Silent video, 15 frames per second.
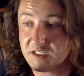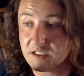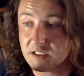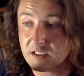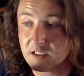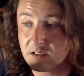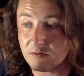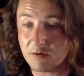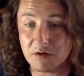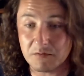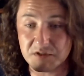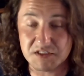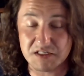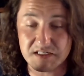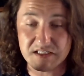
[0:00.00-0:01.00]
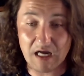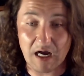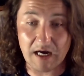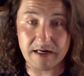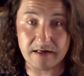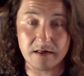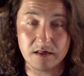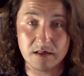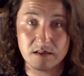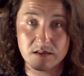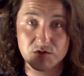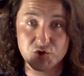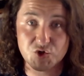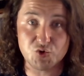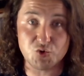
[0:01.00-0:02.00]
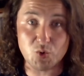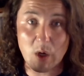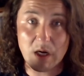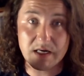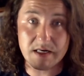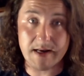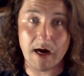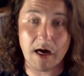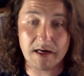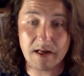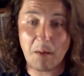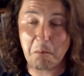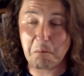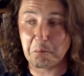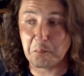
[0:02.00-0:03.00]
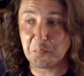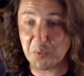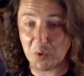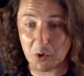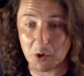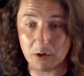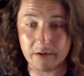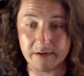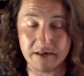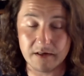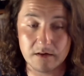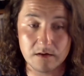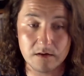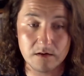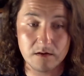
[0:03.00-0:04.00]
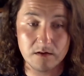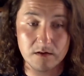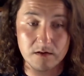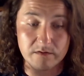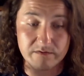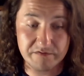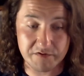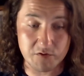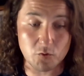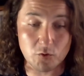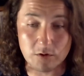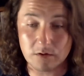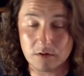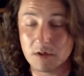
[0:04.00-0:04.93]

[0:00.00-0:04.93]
it was designed to not burn fuel.